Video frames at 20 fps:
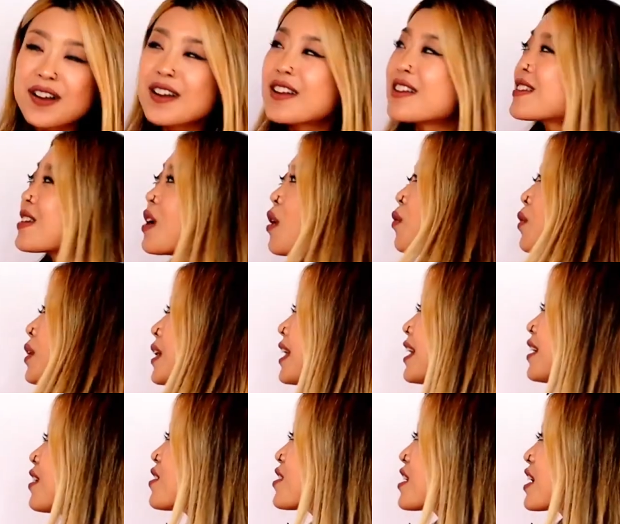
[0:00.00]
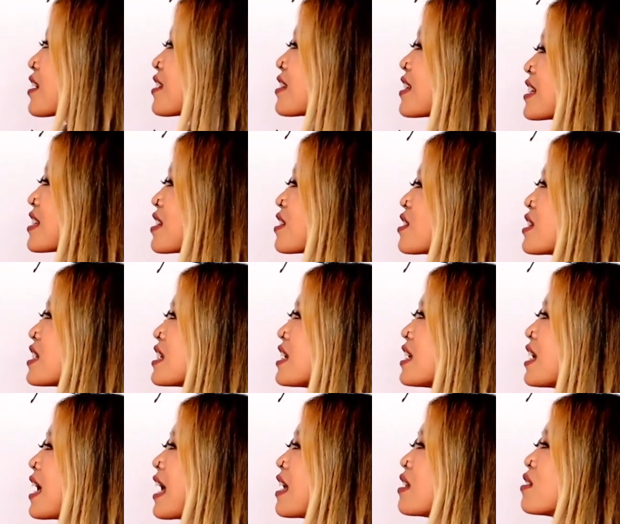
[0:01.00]
So we didn't check this
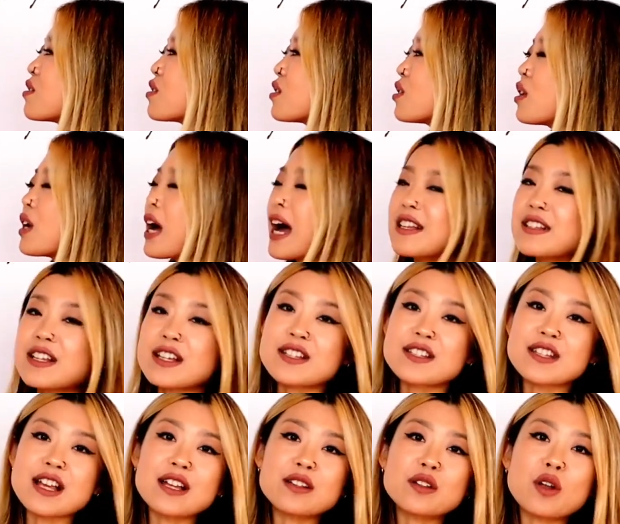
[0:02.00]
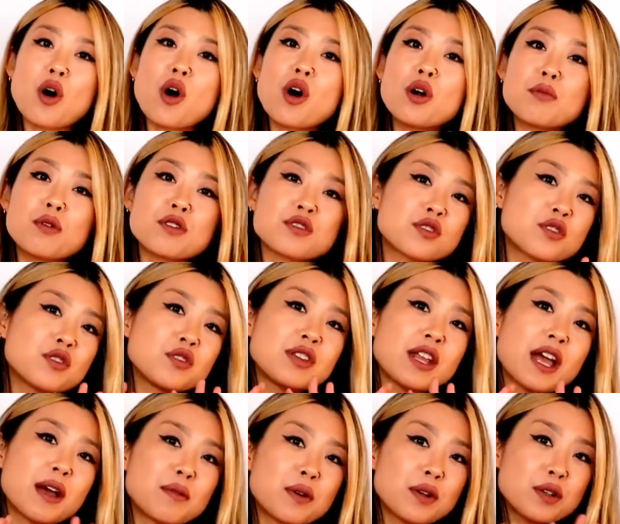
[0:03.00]
Z and Z. As I said, almost you
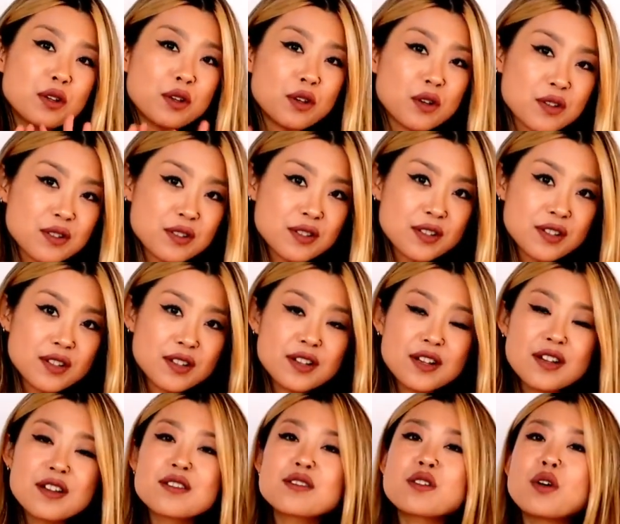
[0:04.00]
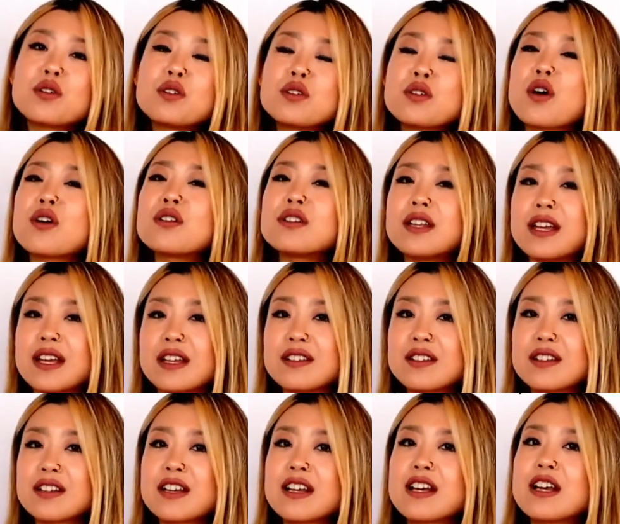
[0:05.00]
never use, so you don't need.
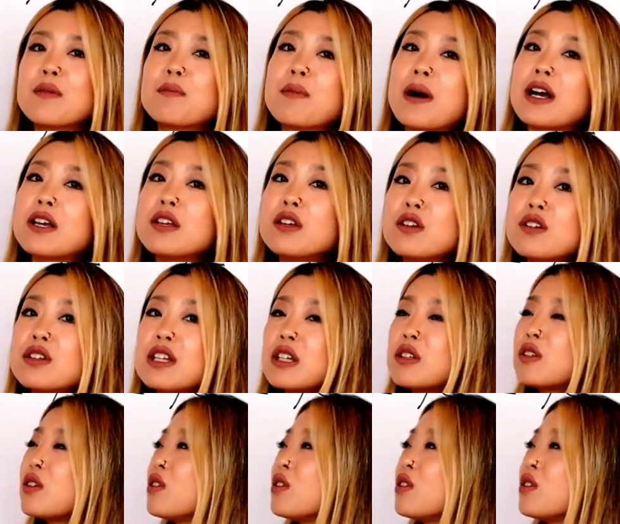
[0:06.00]
But you need to